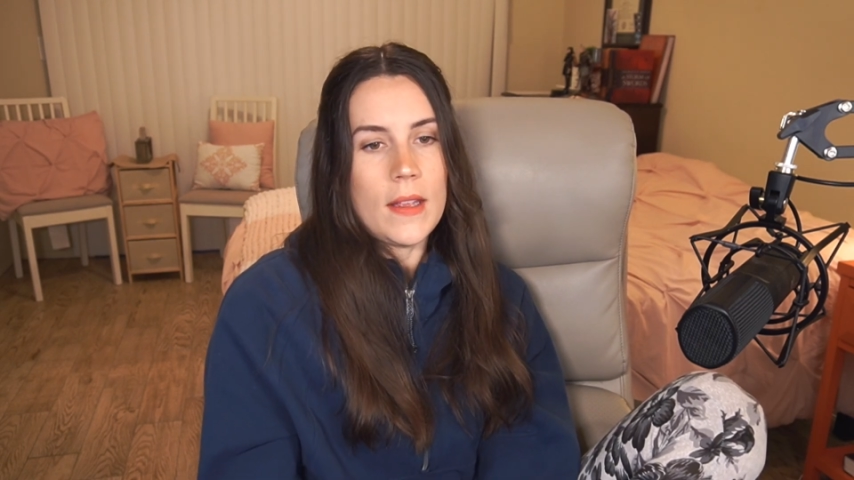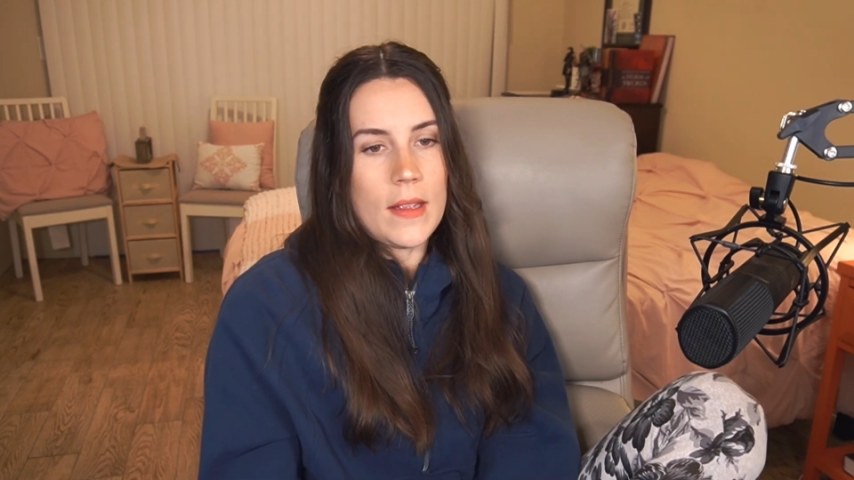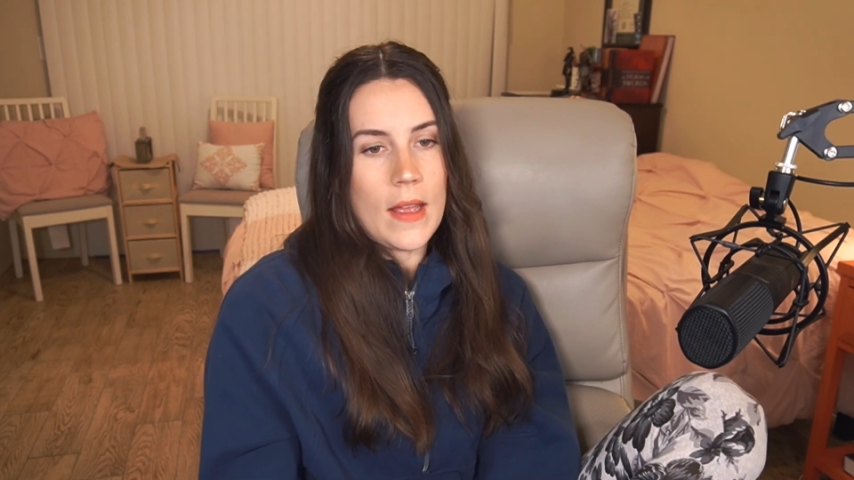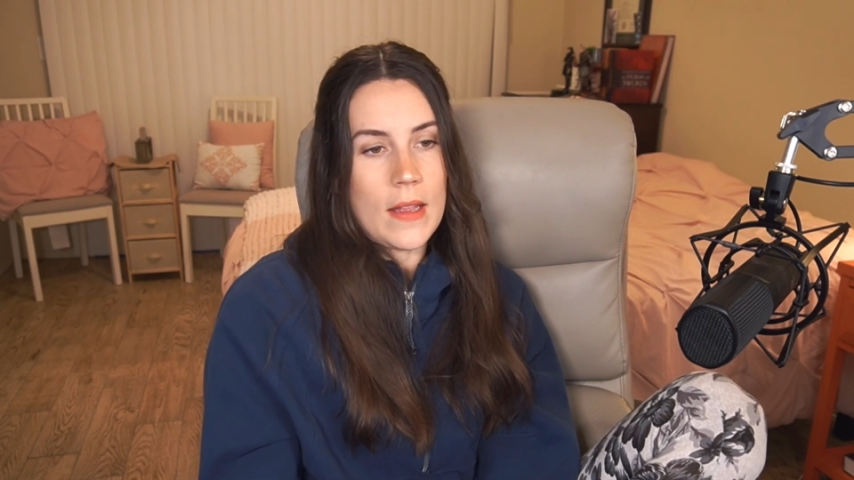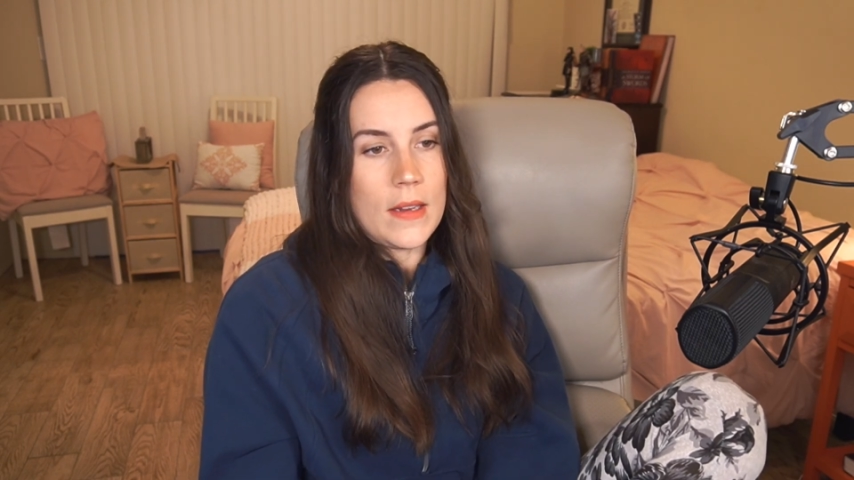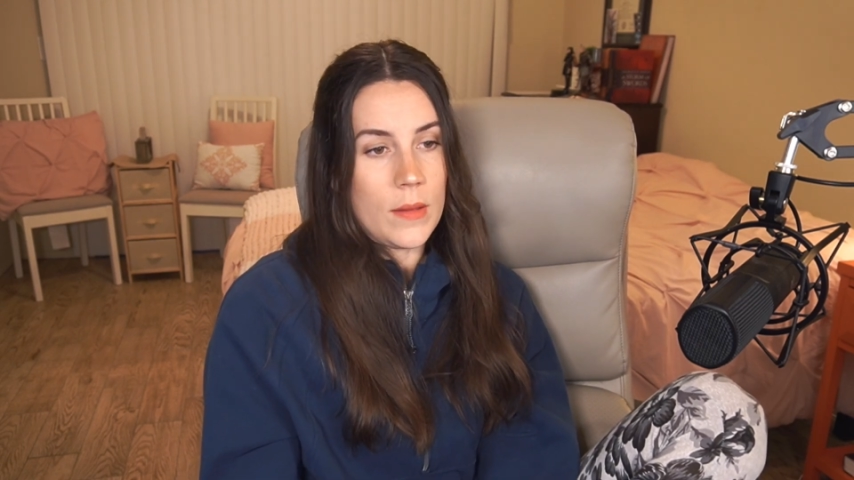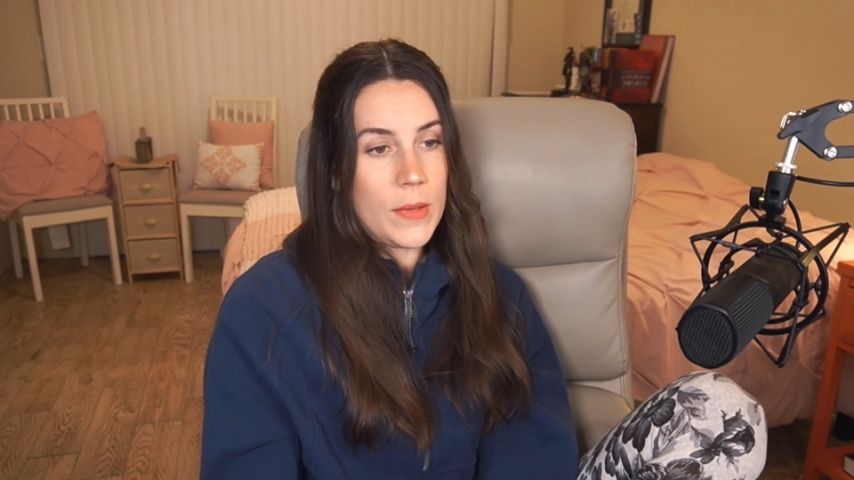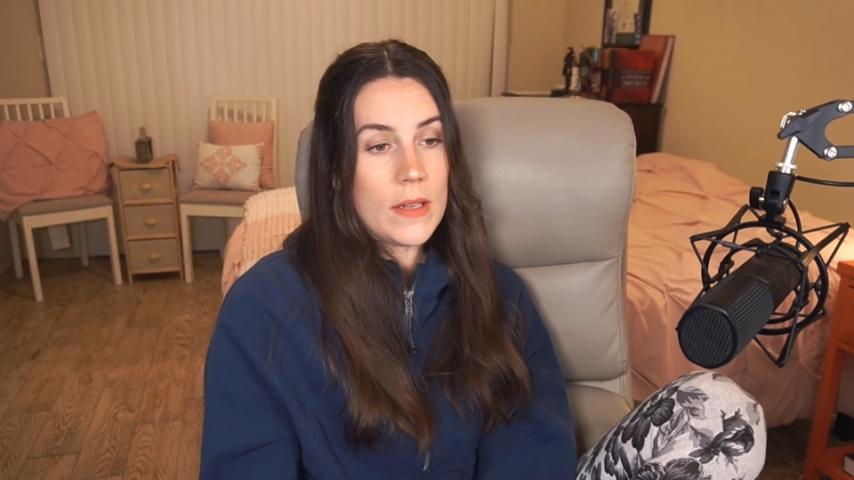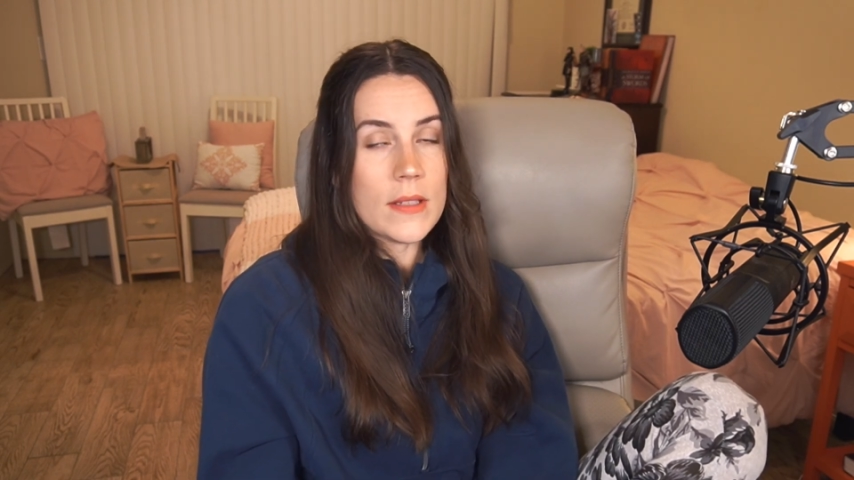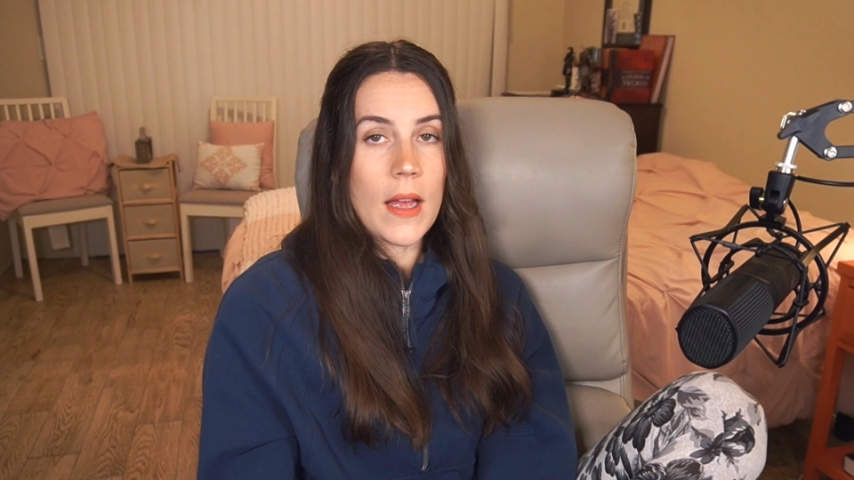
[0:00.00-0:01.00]
and in the
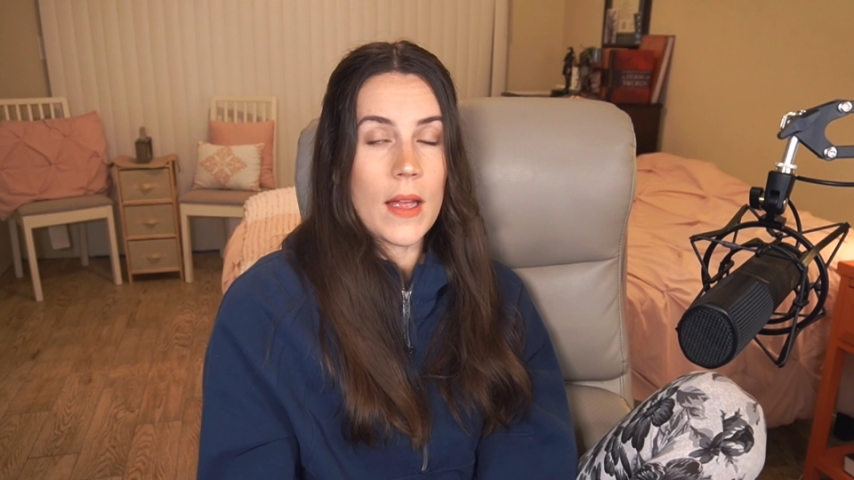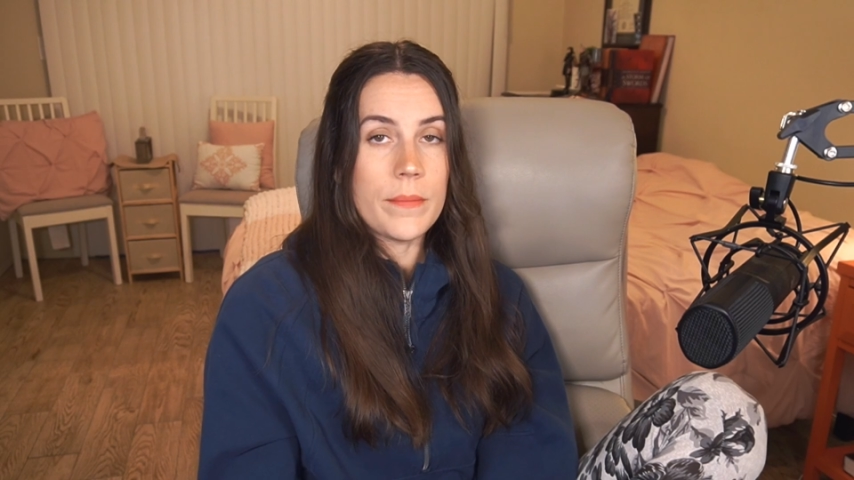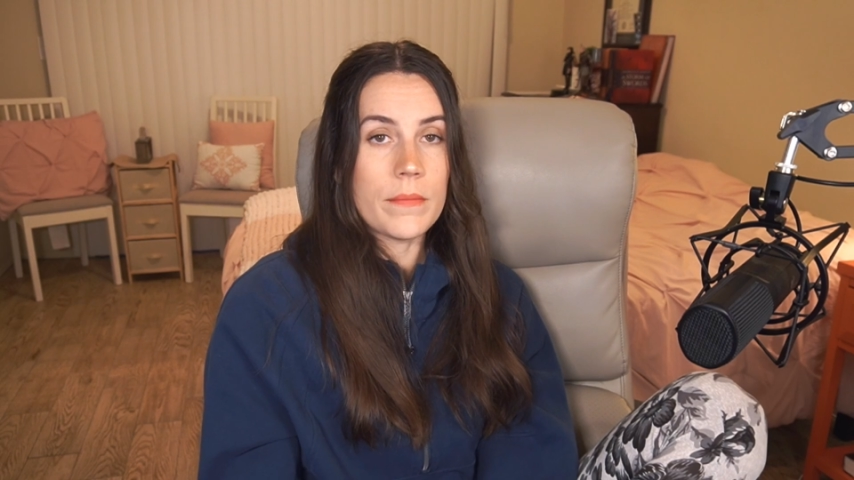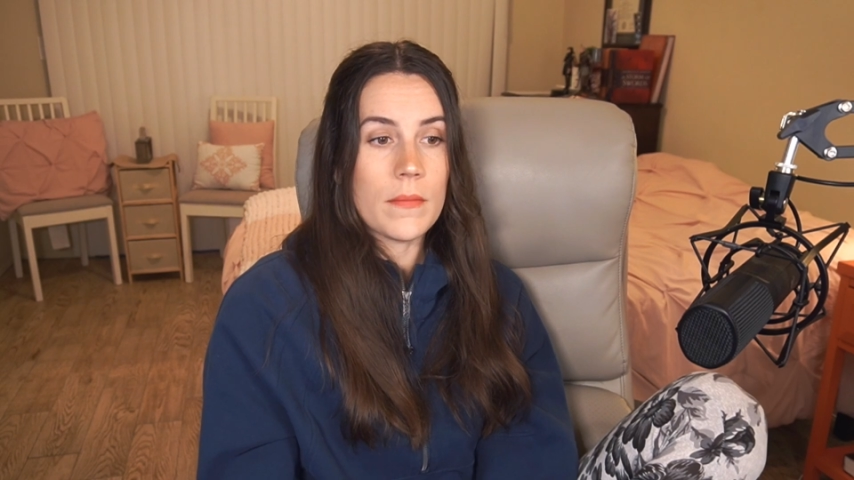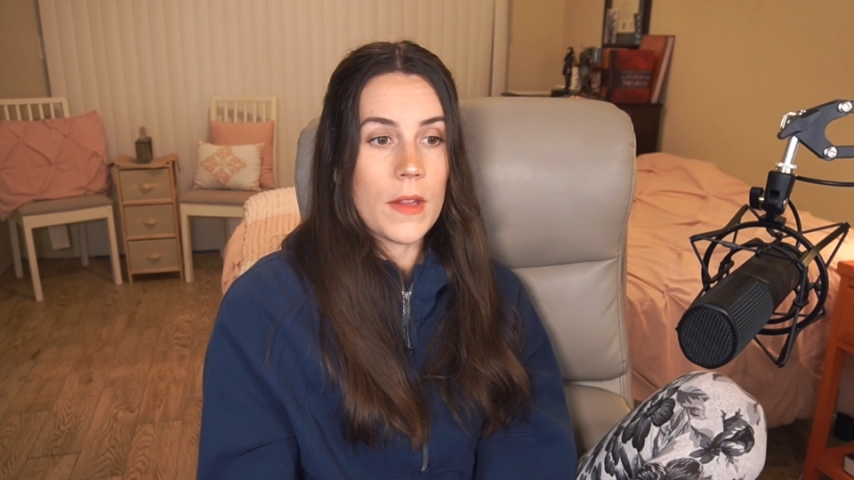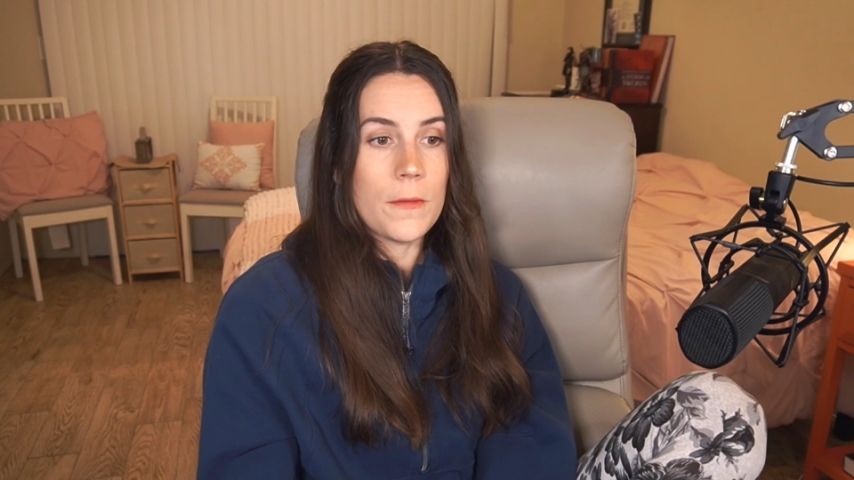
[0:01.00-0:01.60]
meantime,